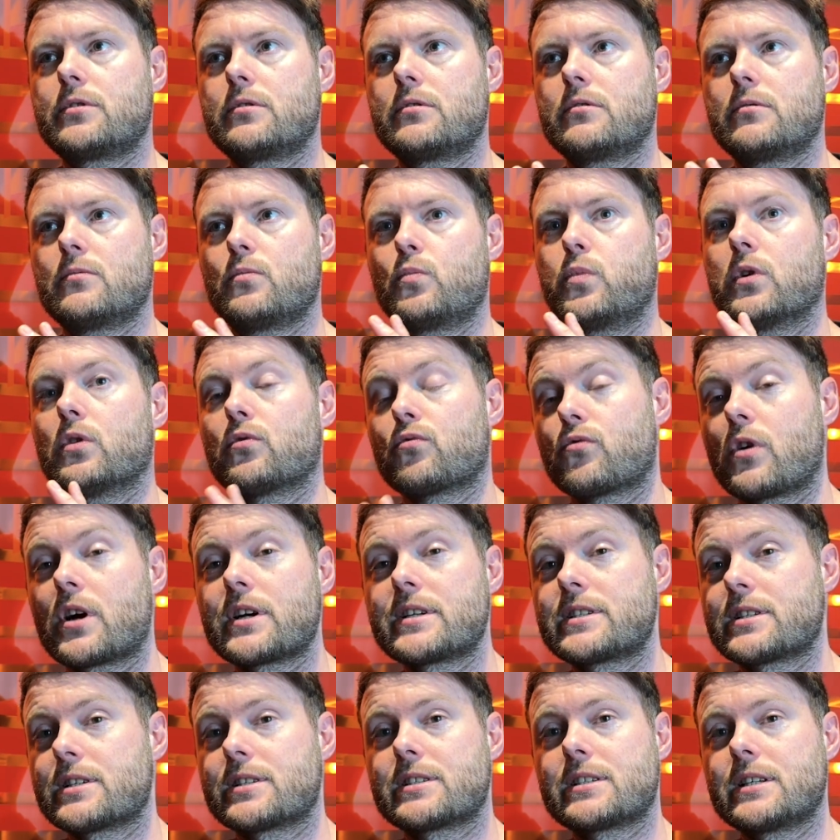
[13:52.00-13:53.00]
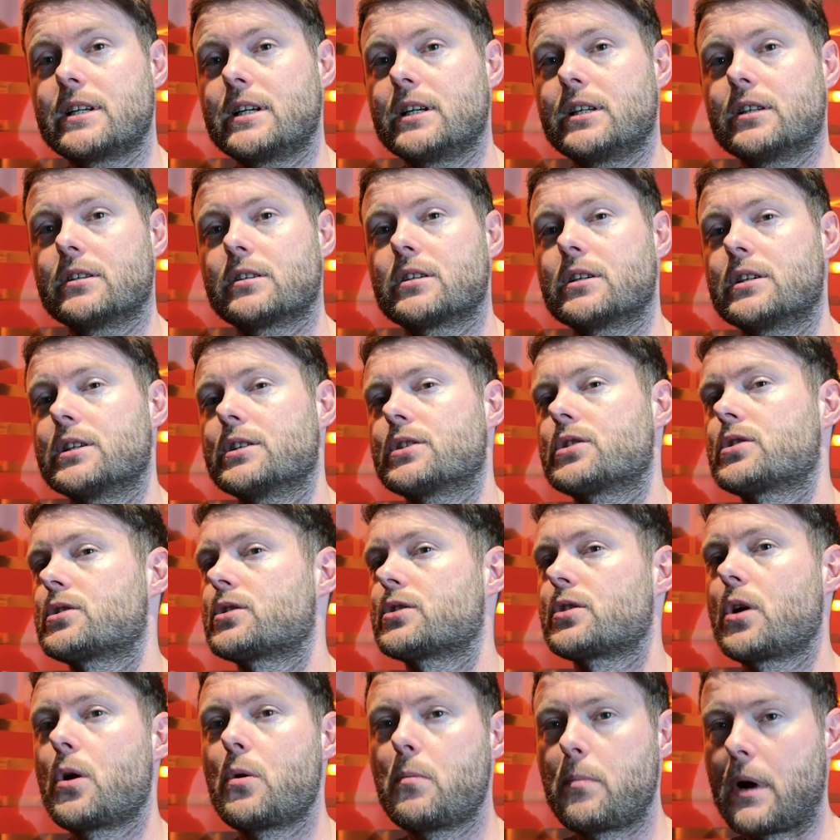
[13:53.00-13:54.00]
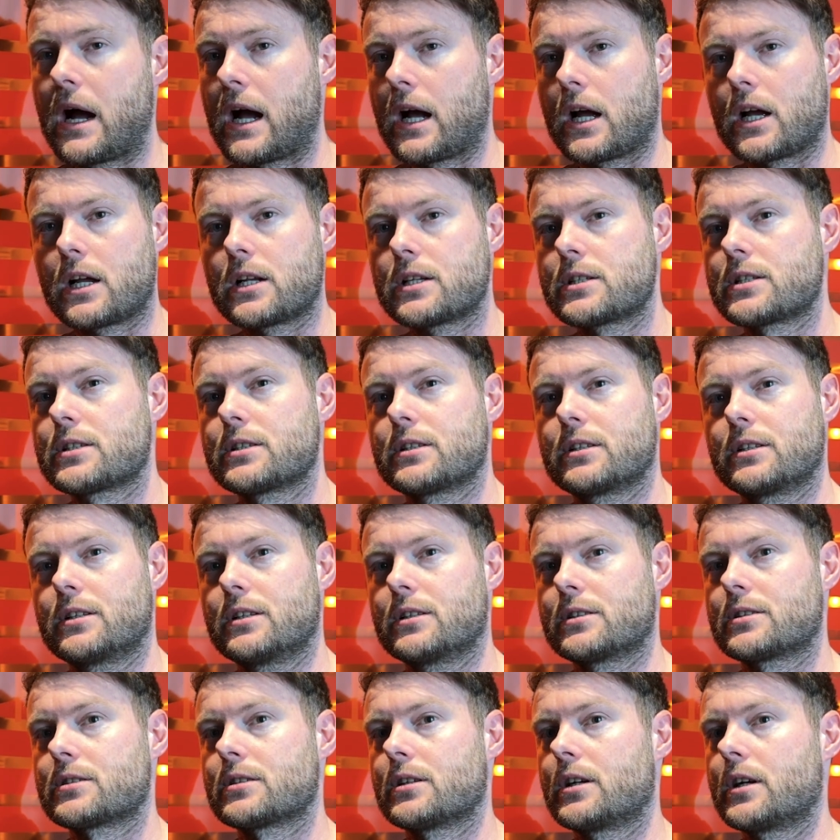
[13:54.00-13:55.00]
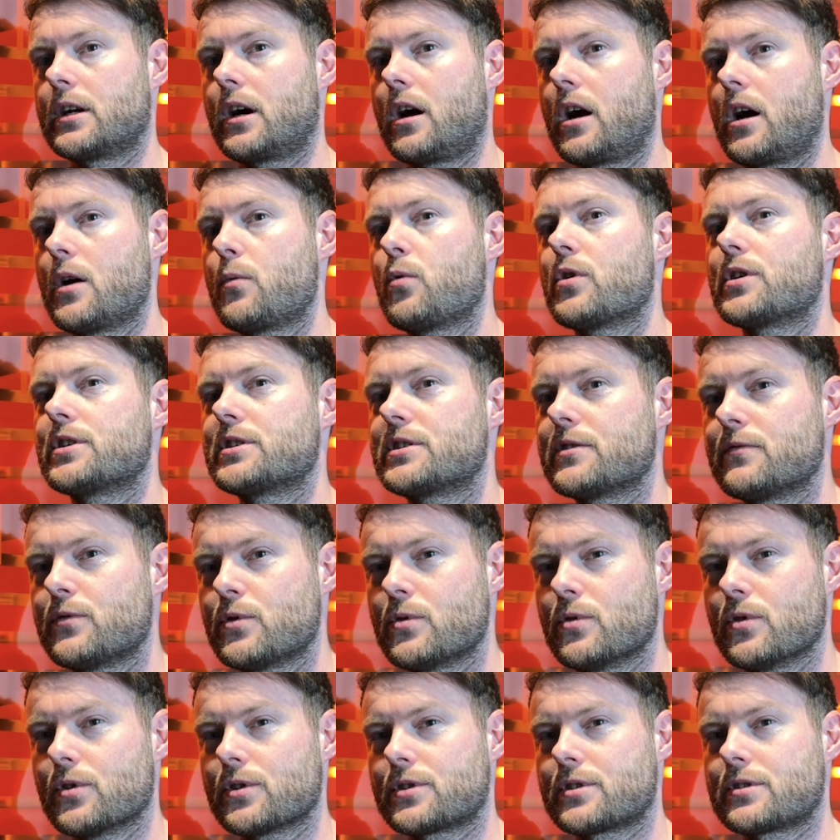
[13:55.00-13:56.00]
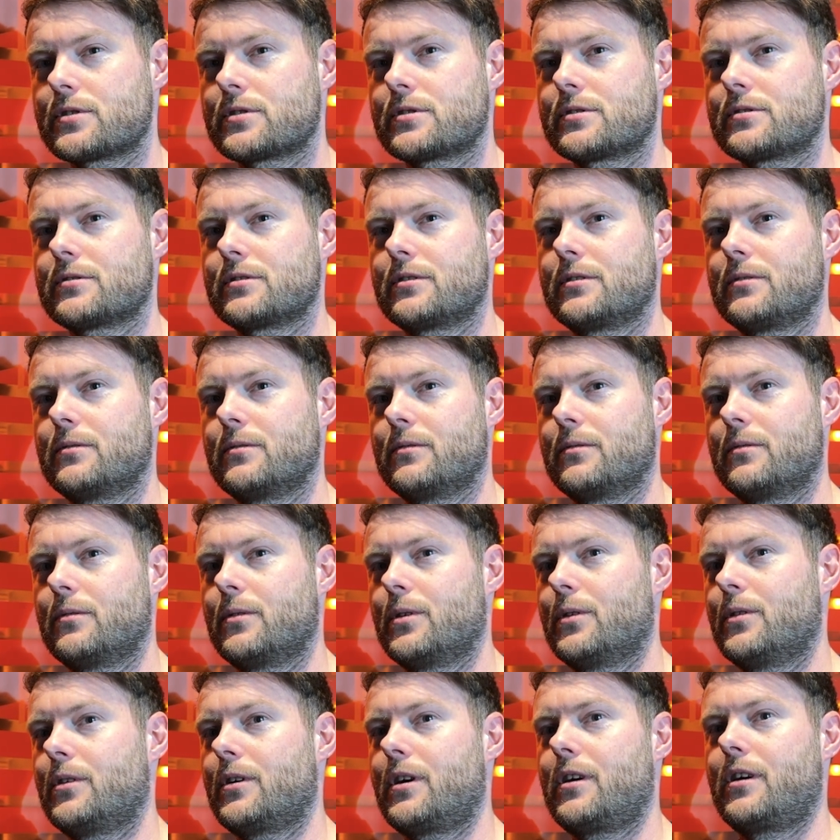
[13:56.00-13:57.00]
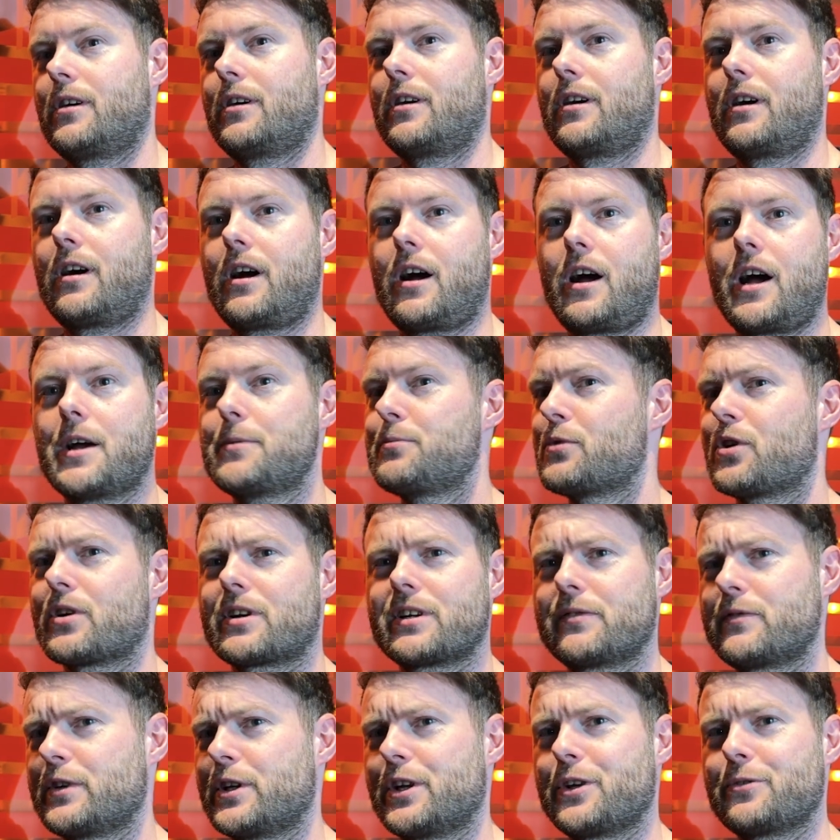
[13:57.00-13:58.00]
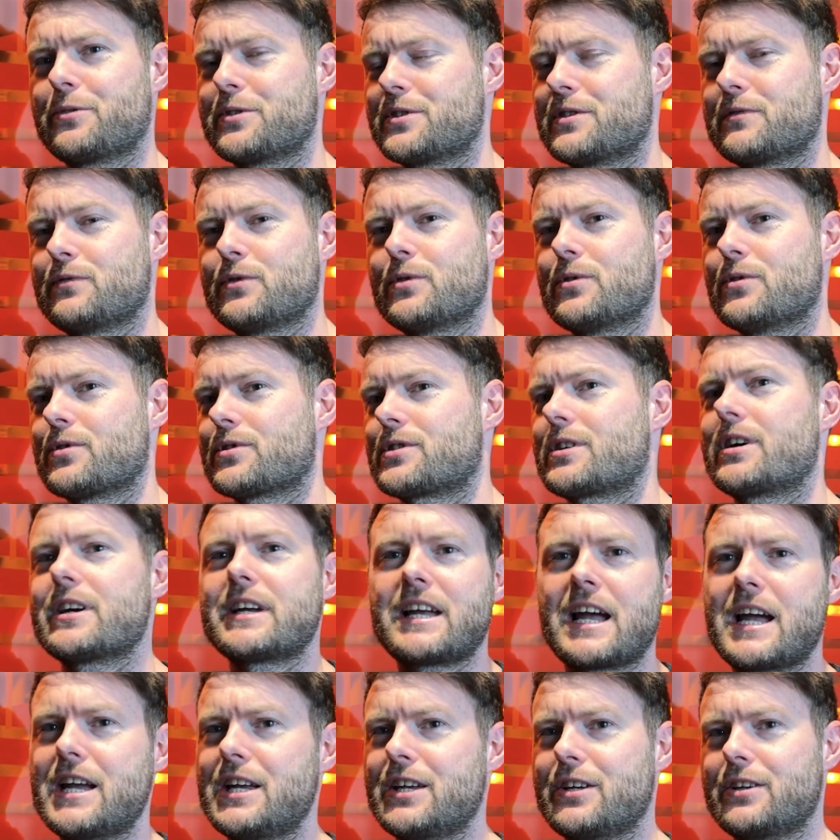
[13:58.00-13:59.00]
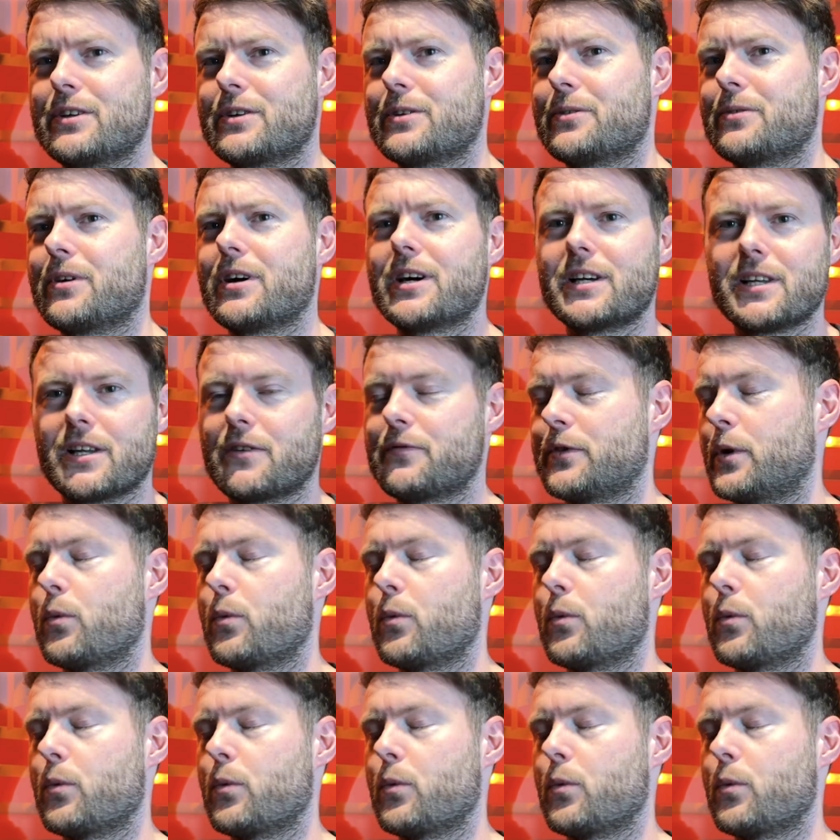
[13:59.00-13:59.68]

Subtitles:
will write a scene that is so bad that it's like, I want a divorce, or I'm not giving you a divorce, I hate you, I love you,